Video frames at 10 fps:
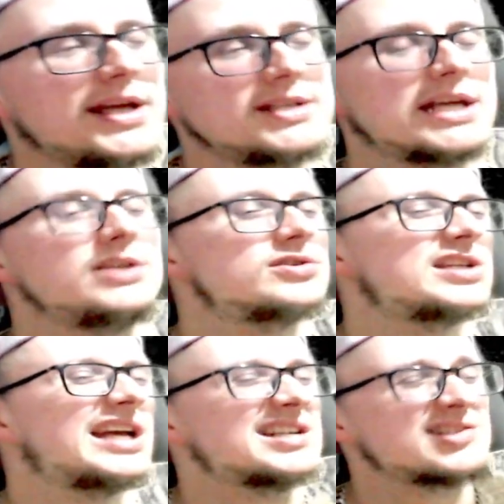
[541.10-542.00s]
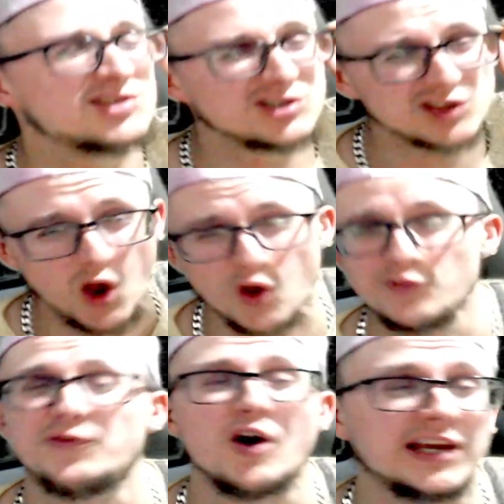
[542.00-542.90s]
that used to get so
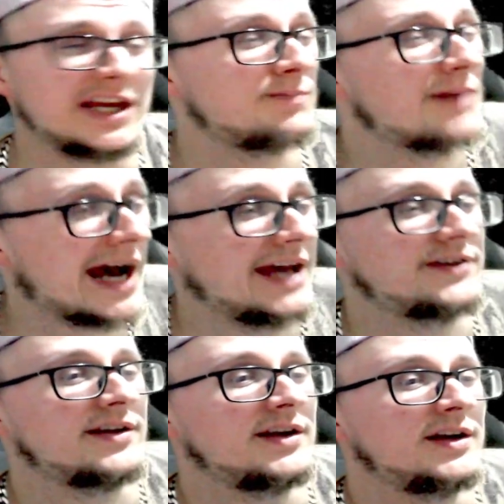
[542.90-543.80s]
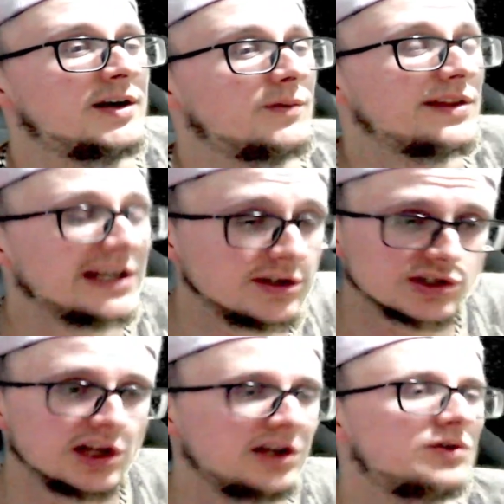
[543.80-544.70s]
fucking mad when they used to lose